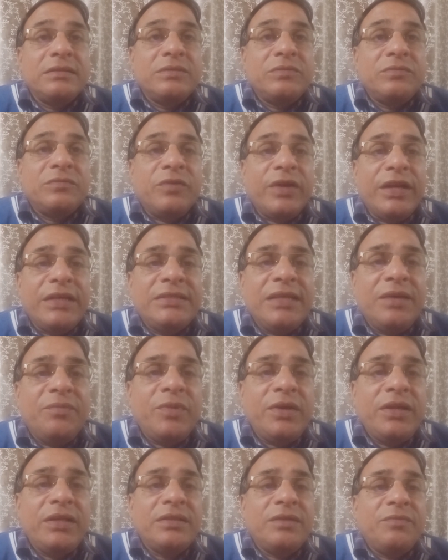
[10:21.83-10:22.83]
For
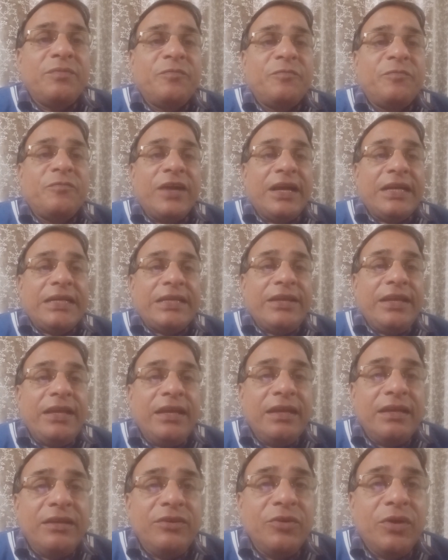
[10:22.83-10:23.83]
example, in the
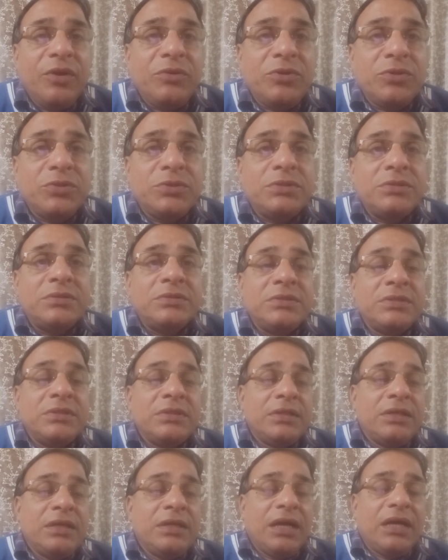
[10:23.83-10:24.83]
factory, you have to
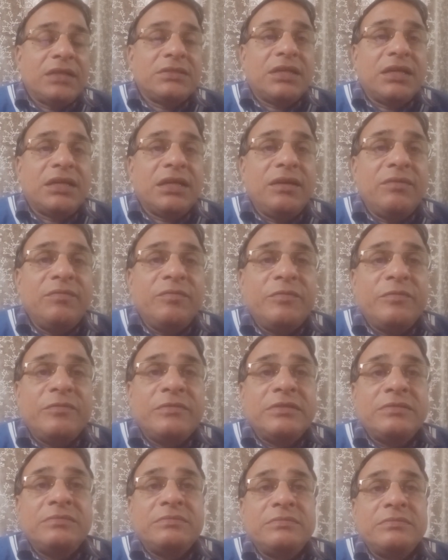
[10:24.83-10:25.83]
a certain
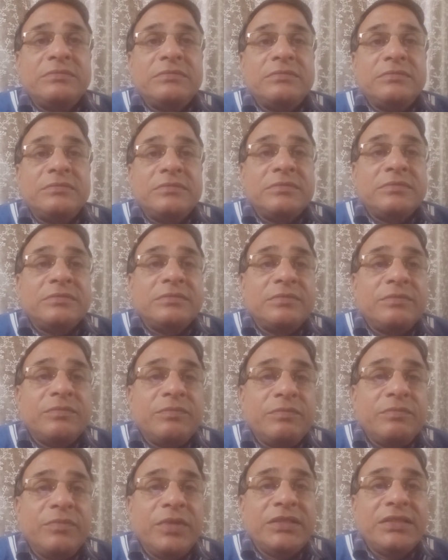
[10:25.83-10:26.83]

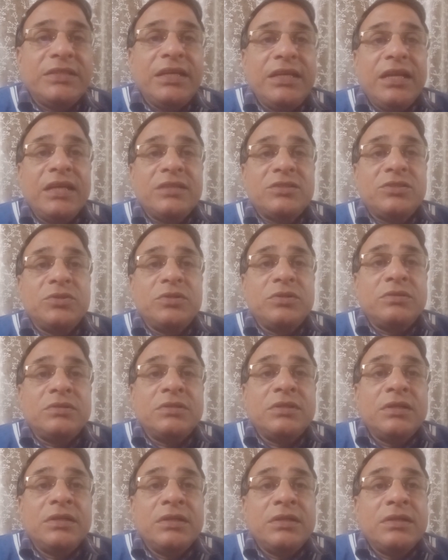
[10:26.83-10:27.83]
machine has to,
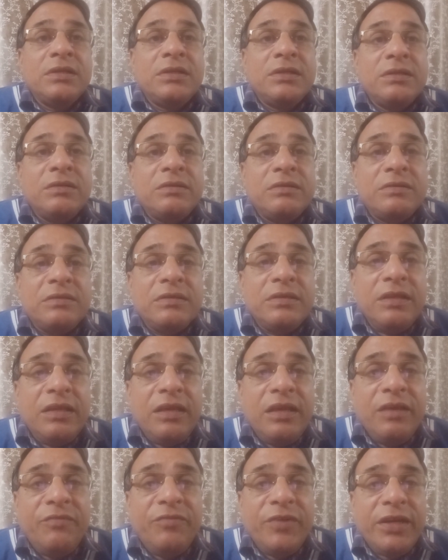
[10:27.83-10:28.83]

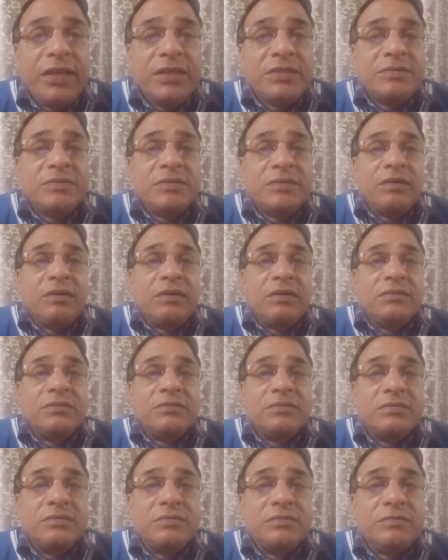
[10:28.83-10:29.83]
if it is
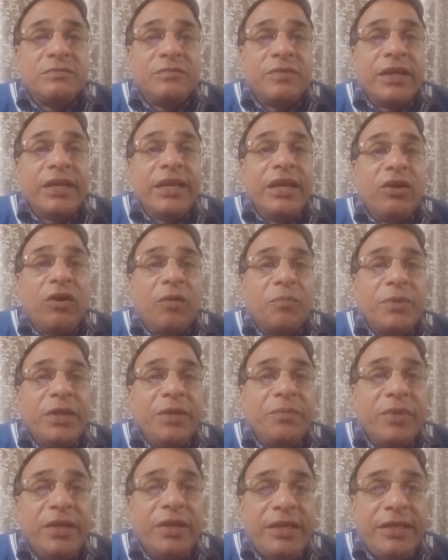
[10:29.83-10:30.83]
working
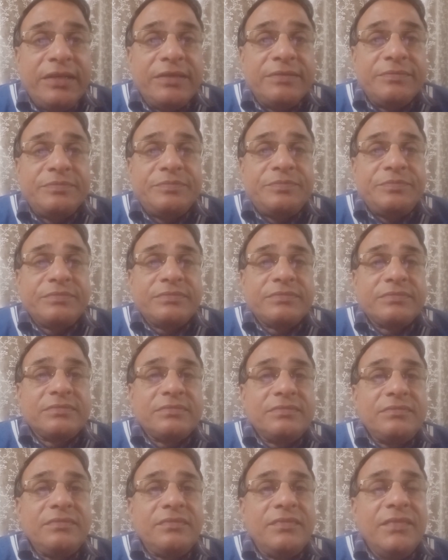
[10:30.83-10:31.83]
optimally,
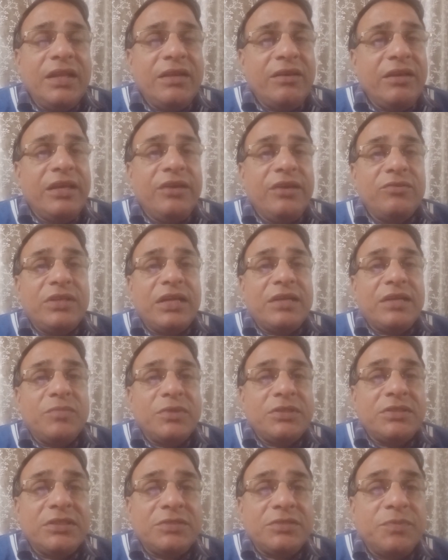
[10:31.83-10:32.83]
it will give that
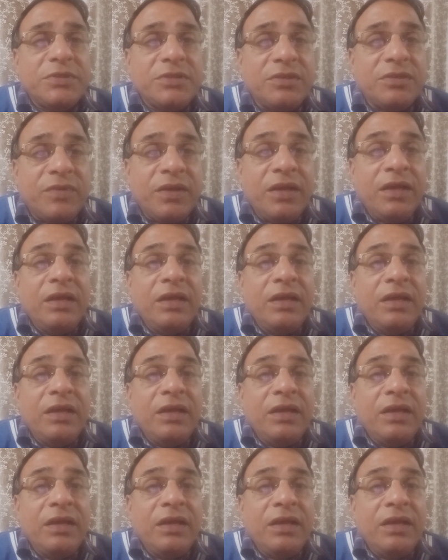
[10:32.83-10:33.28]
much this much of.